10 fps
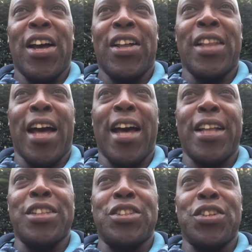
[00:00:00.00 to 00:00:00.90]
That
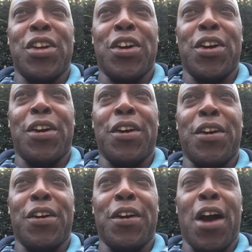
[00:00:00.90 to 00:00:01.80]

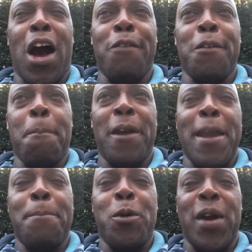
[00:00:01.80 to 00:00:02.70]
other
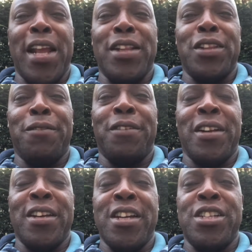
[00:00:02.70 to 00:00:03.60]
people in the
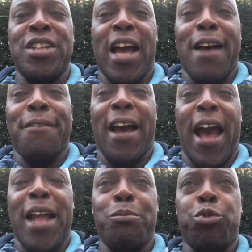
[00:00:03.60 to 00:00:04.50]
village have
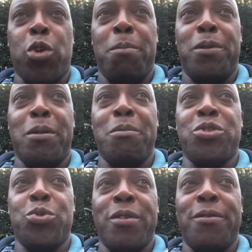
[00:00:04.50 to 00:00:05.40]
had problems
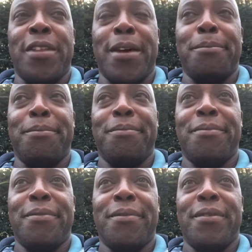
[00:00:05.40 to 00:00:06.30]
with them,
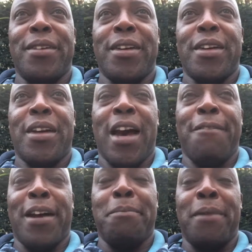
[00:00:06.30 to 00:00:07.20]
have
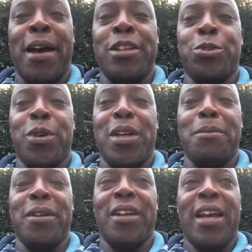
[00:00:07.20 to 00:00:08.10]
had bad
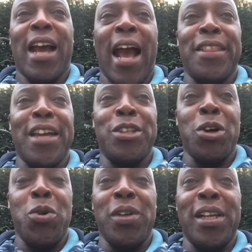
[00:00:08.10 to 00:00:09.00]
treatment, and they
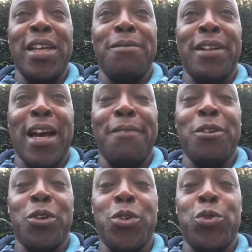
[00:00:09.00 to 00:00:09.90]
don't even have a
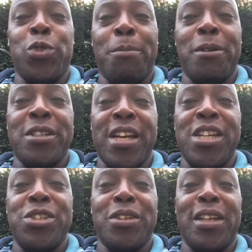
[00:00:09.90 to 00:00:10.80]
good
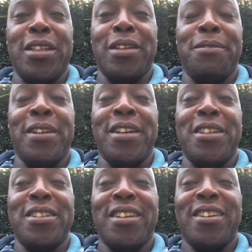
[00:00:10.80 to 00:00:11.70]
reputation in the village.